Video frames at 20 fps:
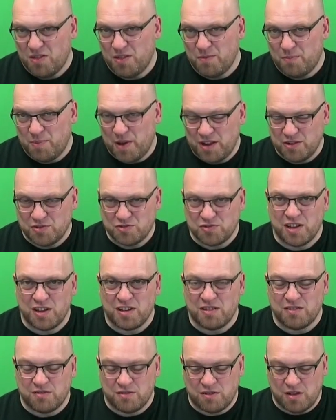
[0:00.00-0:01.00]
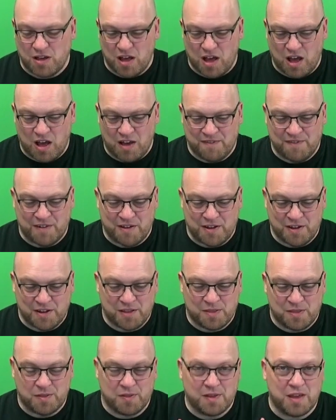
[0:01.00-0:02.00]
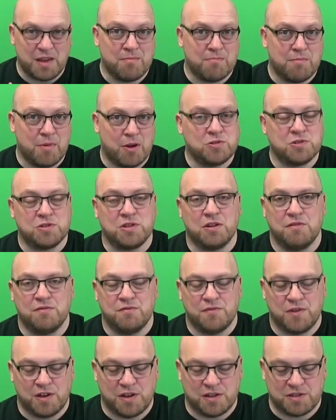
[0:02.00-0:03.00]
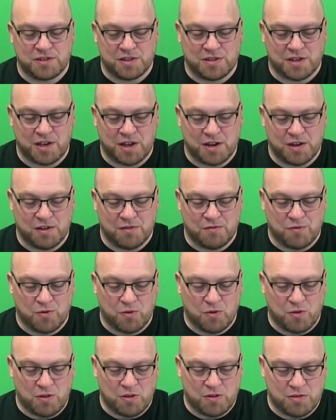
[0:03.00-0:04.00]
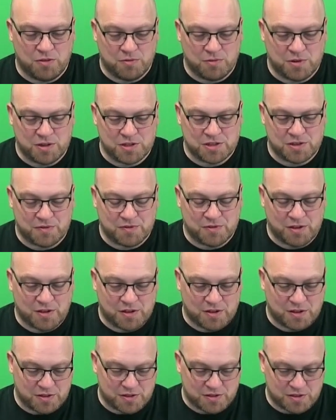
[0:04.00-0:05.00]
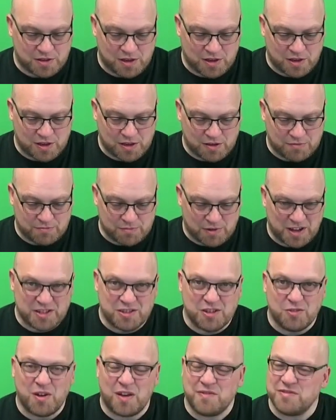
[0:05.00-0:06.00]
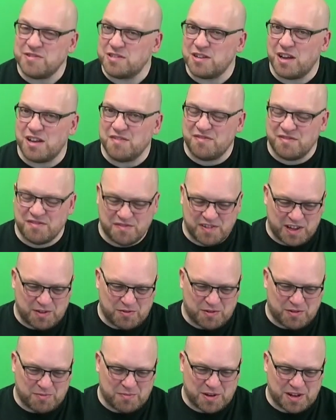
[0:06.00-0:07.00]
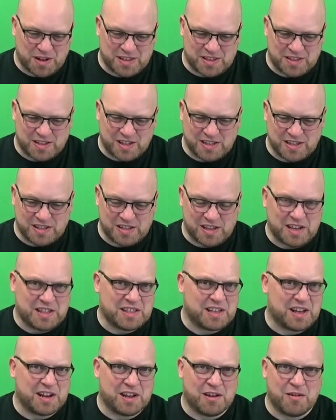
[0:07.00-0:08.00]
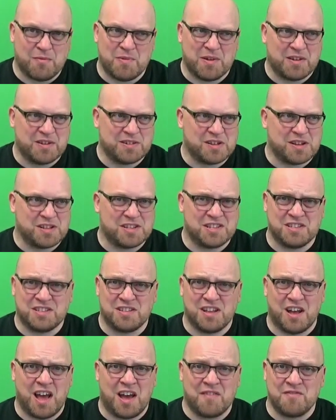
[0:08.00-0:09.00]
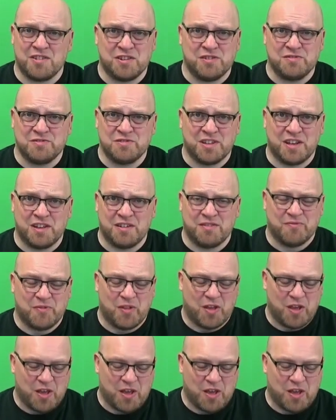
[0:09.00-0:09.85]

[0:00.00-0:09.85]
The Patriot, I find the most versatile of all the ones I've got. I do have a siphon feed one, but I didn't dig that out because I haven't used it.